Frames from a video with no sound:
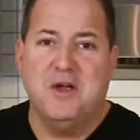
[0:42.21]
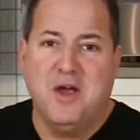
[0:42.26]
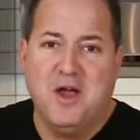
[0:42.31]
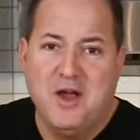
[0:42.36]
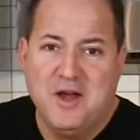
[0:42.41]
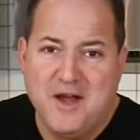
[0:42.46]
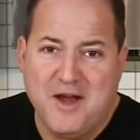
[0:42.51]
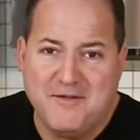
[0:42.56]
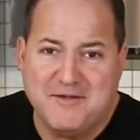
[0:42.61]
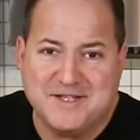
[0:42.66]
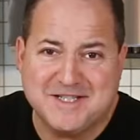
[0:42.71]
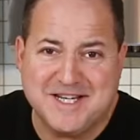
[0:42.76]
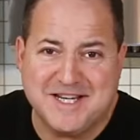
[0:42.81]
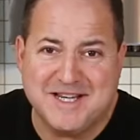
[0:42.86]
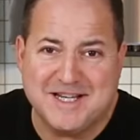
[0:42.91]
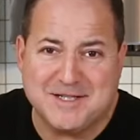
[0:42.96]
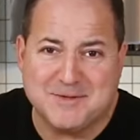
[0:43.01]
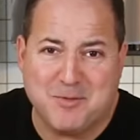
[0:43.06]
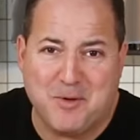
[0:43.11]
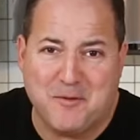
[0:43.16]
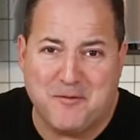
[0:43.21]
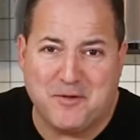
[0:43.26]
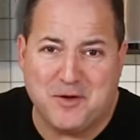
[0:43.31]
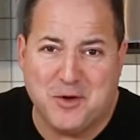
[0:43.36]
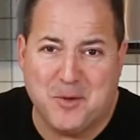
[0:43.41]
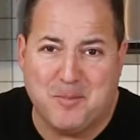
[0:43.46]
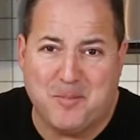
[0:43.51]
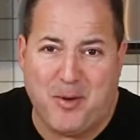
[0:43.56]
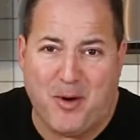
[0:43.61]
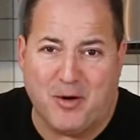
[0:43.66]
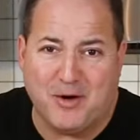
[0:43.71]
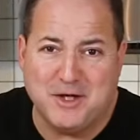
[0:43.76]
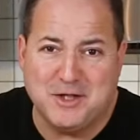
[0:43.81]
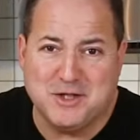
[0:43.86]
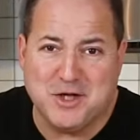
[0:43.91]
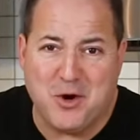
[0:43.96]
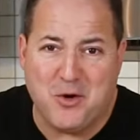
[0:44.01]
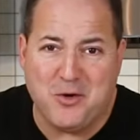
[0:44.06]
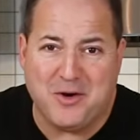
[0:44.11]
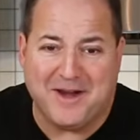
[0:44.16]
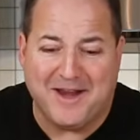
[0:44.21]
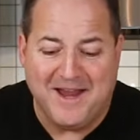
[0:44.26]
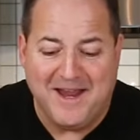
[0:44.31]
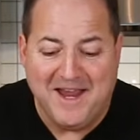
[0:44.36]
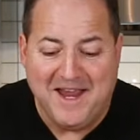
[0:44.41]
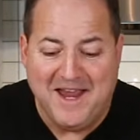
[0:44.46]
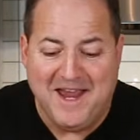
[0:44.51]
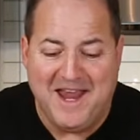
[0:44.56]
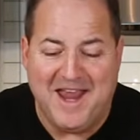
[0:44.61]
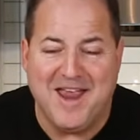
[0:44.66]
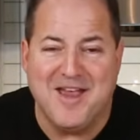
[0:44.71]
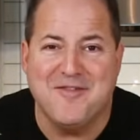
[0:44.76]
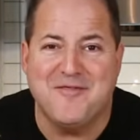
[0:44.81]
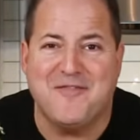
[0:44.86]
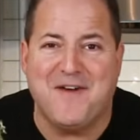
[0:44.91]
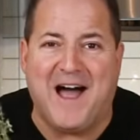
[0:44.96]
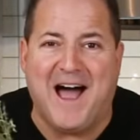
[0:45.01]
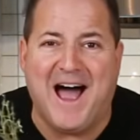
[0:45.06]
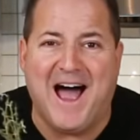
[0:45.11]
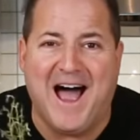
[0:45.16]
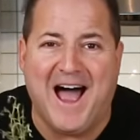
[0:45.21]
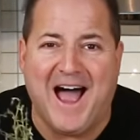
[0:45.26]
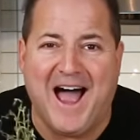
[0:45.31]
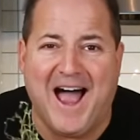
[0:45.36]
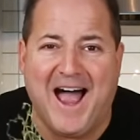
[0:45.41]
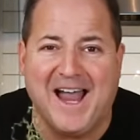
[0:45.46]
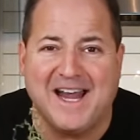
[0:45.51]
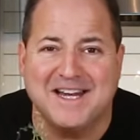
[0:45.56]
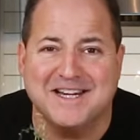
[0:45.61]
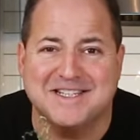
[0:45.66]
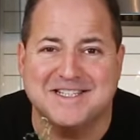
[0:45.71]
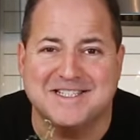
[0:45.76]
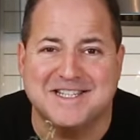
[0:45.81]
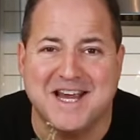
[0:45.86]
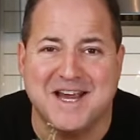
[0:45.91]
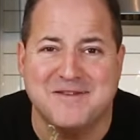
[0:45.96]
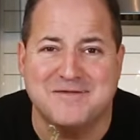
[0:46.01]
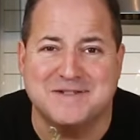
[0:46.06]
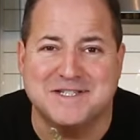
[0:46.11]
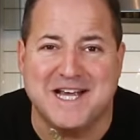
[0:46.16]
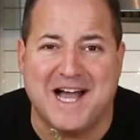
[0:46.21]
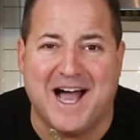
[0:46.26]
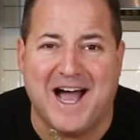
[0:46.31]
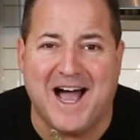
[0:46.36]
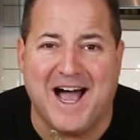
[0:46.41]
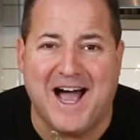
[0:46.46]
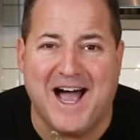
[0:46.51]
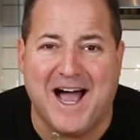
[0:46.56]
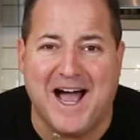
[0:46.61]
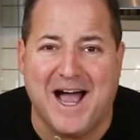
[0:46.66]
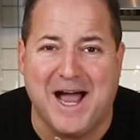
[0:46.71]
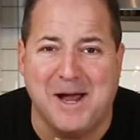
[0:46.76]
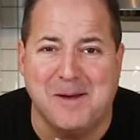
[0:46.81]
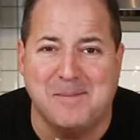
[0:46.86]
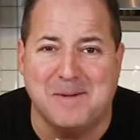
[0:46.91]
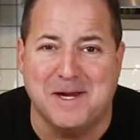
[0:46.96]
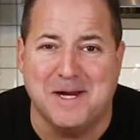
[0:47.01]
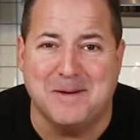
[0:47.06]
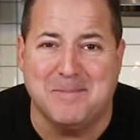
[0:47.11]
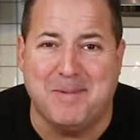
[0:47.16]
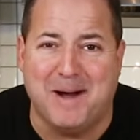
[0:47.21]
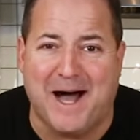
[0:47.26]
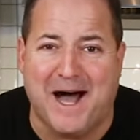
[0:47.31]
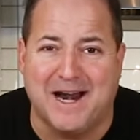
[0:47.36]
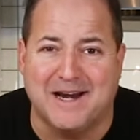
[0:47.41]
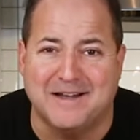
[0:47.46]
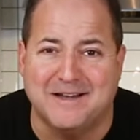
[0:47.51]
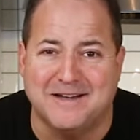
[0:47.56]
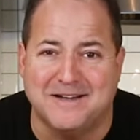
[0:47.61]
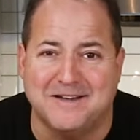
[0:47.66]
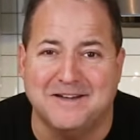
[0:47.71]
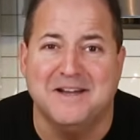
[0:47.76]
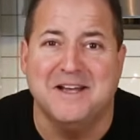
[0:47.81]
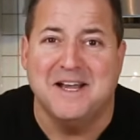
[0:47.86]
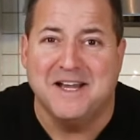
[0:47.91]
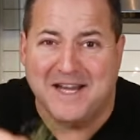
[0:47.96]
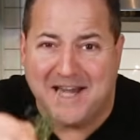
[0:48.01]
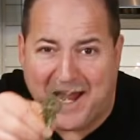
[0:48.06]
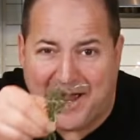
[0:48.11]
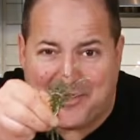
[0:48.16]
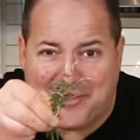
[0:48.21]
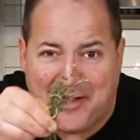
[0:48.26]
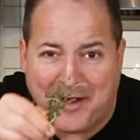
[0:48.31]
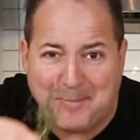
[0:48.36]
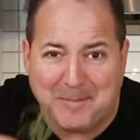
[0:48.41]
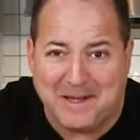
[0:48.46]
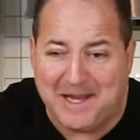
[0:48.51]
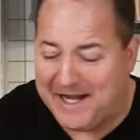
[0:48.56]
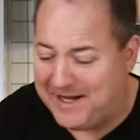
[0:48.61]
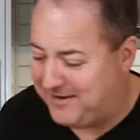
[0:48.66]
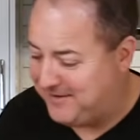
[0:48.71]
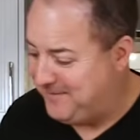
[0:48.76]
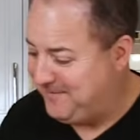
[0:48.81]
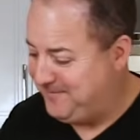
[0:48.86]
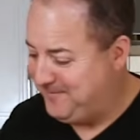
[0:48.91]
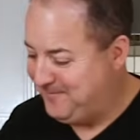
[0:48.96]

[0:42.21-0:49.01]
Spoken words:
You ever see this one for a little party joke? If I could save time in a bottle. Yeah, thank me later.